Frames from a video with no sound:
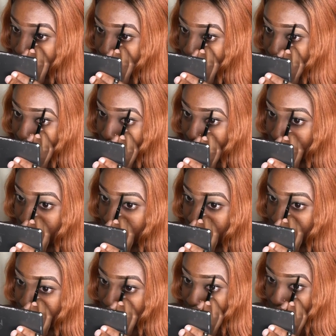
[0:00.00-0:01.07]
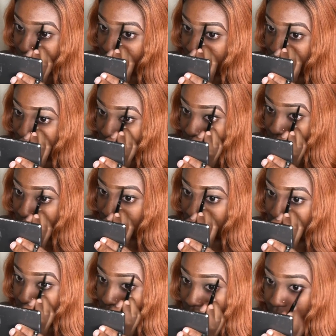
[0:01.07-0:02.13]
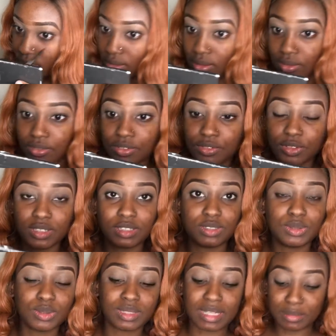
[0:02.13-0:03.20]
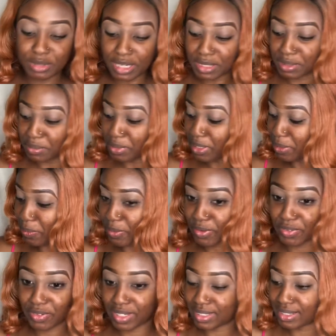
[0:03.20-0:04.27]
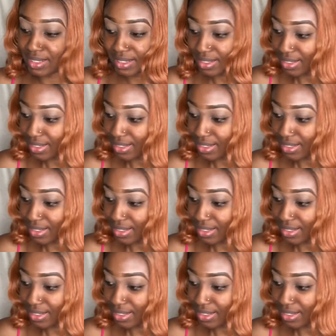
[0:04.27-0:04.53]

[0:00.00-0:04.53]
God, I'm so much of a perfectionist. Even for the don't, I'm trying to make it perfect.